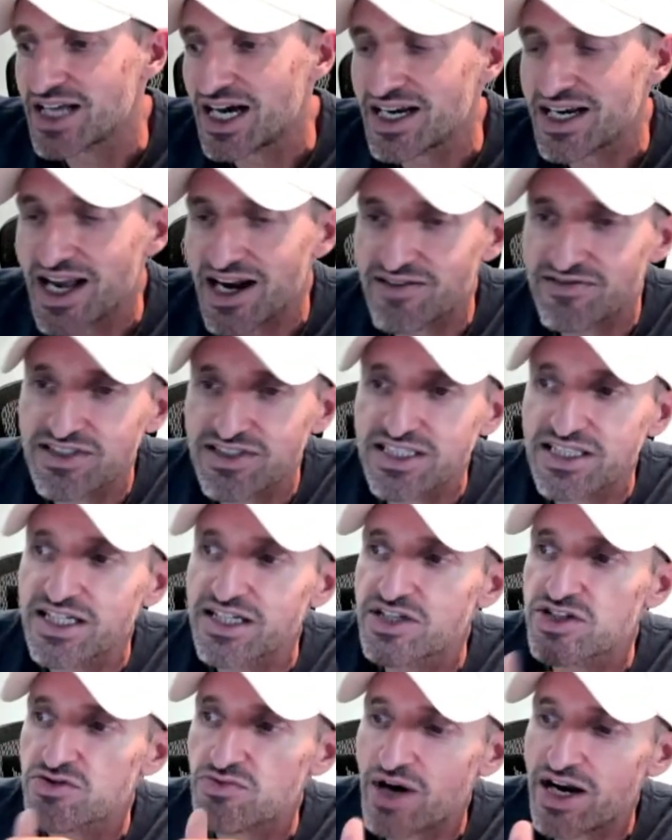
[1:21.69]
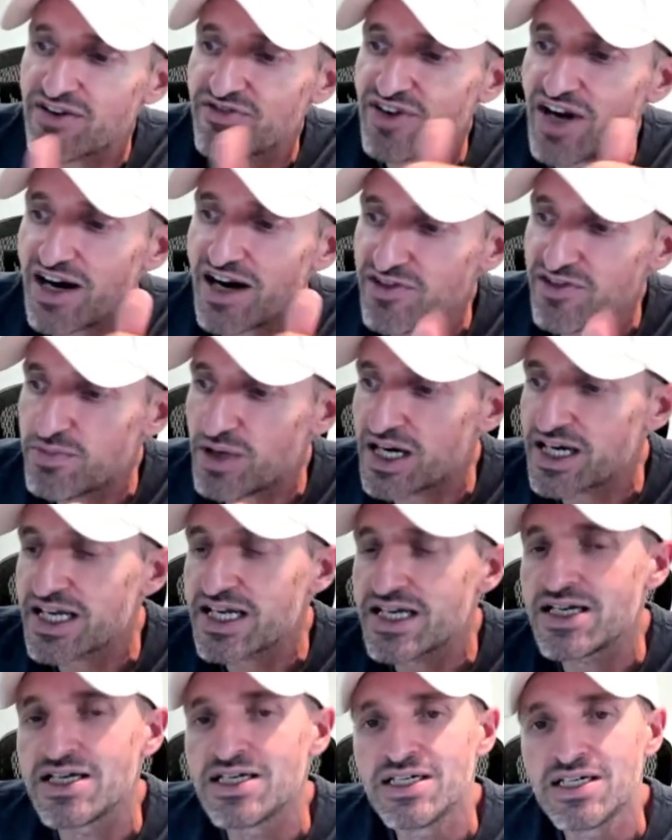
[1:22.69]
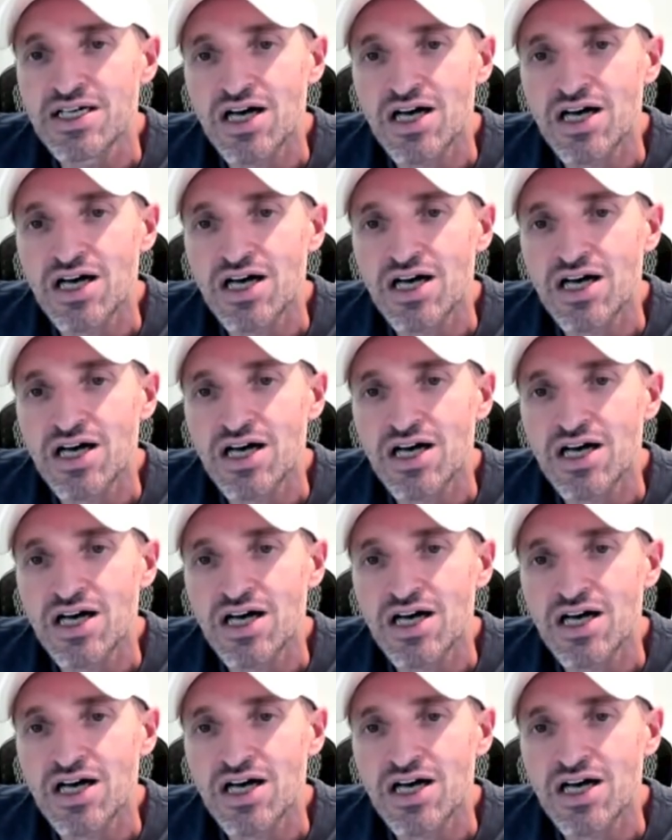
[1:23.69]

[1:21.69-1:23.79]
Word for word: Not everything is right for everybody.